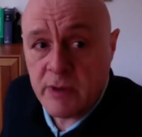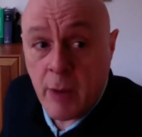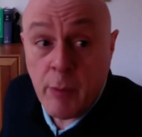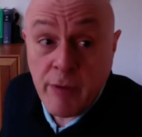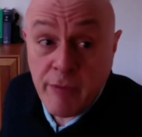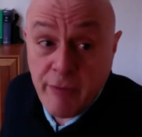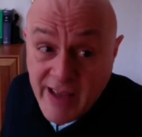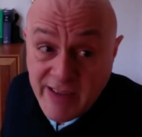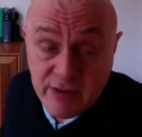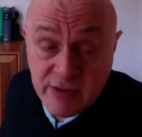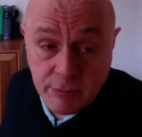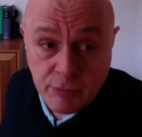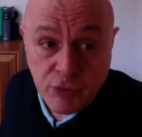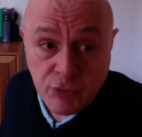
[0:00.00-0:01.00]
And we've asked
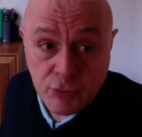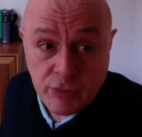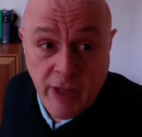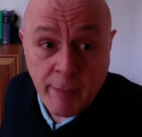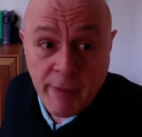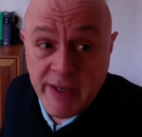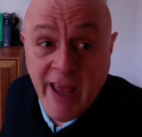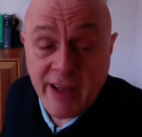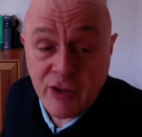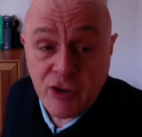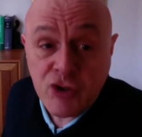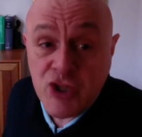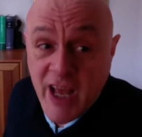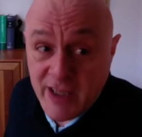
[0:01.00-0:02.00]
them to. I mean, they had a
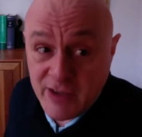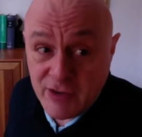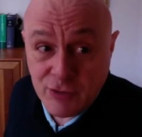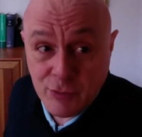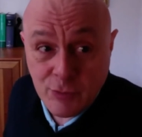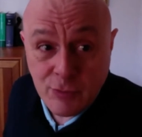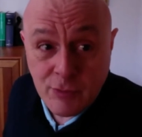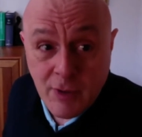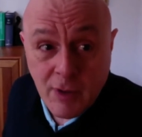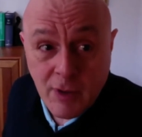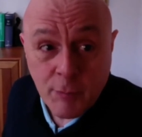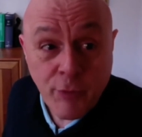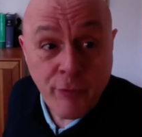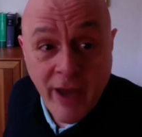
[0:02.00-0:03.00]
chance to
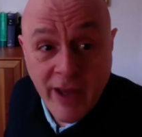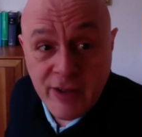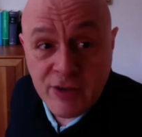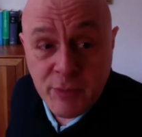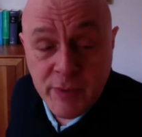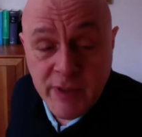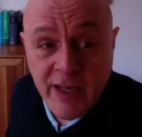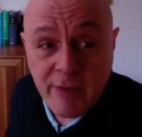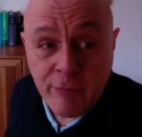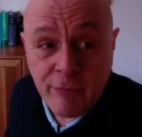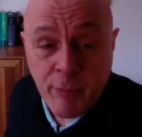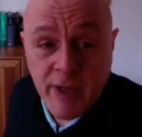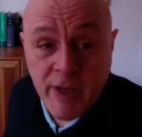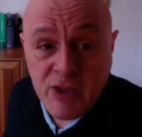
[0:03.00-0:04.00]
provide us with that
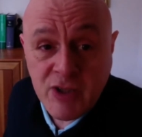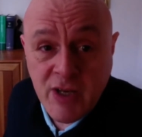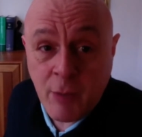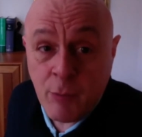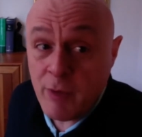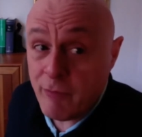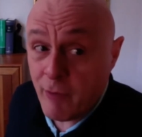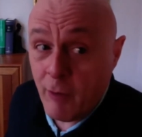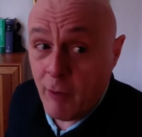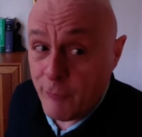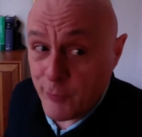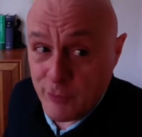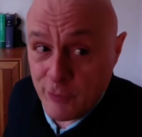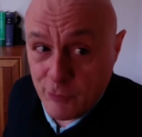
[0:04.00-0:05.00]
information, and we've
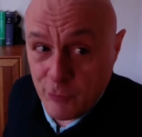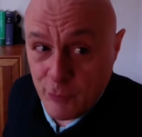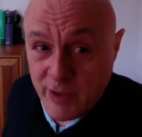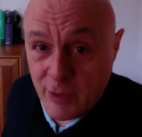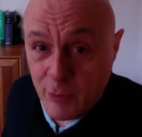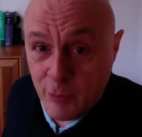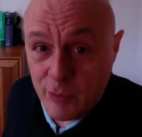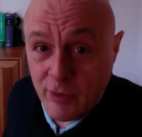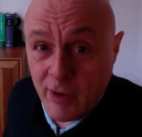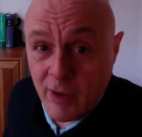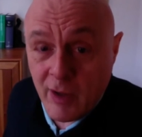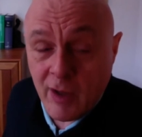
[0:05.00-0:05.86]
offered to include